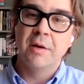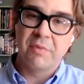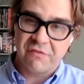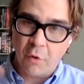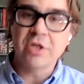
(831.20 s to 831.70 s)

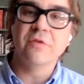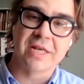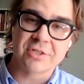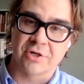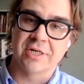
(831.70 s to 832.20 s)
before you then
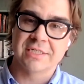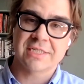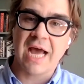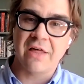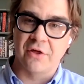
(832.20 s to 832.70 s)
turn it into
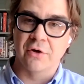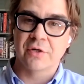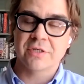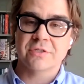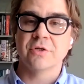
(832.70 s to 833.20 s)
cathode.
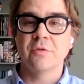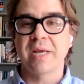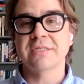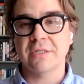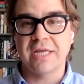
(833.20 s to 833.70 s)
So you
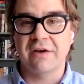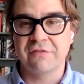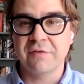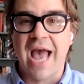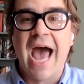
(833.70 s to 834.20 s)
basically
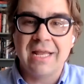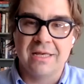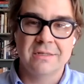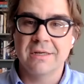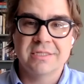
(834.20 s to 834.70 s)
have
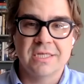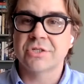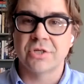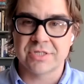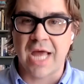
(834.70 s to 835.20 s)
added
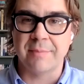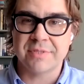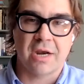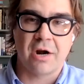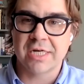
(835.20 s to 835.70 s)
additional steps
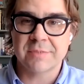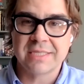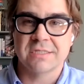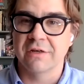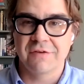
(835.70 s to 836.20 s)
that are
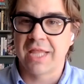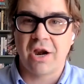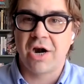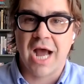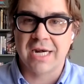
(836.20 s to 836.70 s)
expensive and that
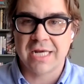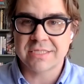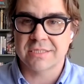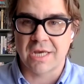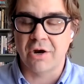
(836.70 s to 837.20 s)
are not
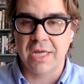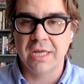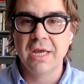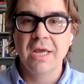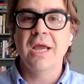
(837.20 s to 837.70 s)
necessary
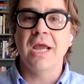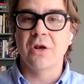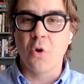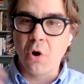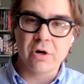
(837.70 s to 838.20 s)
in
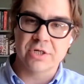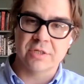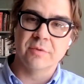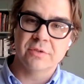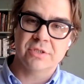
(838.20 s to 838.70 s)
order
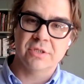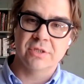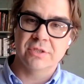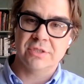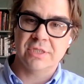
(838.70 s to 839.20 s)
to
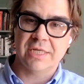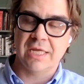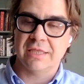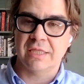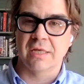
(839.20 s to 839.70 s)

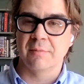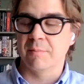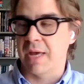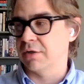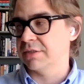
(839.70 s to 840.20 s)
get the
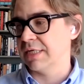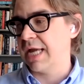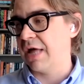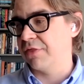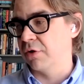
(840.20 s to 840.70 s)
metal to
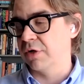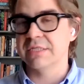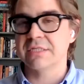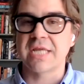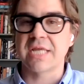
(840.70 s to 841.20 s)
cathode.
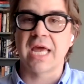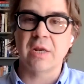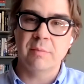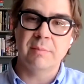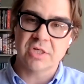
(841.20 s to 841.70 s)
Instead, it
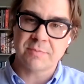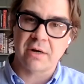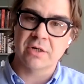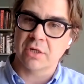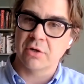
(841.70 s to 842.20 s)
would be much
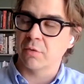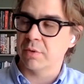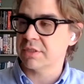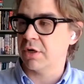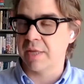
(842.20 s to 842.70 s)
better to go to
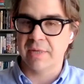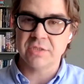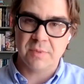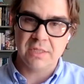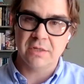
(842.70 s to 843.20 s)
what's called
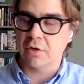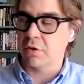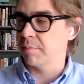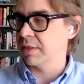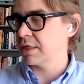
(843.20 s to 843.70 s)
MHP
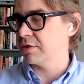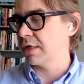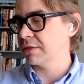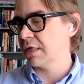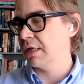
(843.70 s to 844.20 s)
or mixed
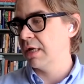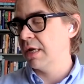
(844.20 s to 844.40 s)
hydroxide